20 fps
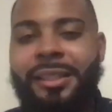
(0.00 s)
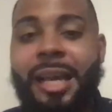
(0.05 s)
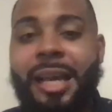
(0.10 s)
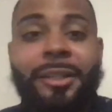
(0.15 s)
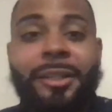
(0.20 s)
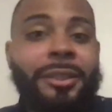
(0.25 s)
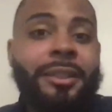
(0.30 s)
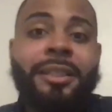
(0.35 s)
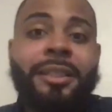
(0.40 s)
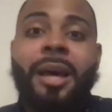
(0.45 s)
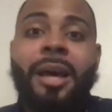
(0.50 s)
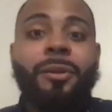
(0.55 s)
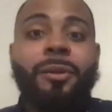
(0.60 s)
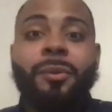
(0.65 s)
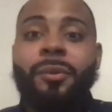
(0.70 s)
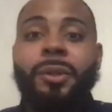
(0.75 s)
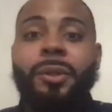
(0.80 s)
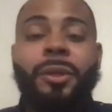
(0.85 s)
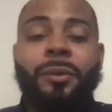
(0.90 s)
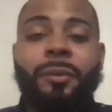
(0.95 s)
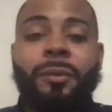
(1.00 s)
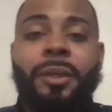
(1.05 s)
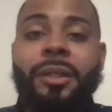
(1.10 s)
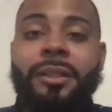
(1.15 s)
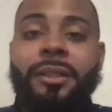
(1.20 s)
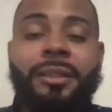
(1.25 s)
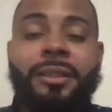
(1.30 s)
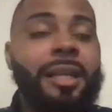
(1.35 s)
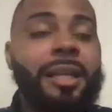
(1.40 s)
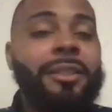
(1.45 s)
That's just how the world
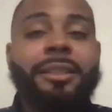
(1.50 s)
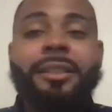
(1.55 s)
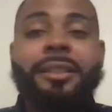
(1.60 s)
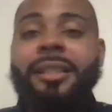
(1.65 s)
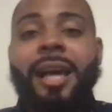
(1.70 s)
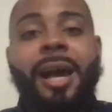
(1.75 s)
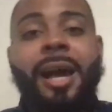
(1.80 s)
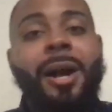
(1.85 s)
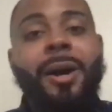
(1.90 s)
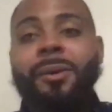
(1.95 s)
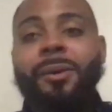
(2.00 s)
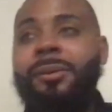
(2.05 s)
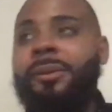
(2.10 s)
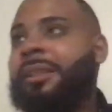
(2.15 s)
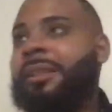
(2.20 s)
works. That's just how,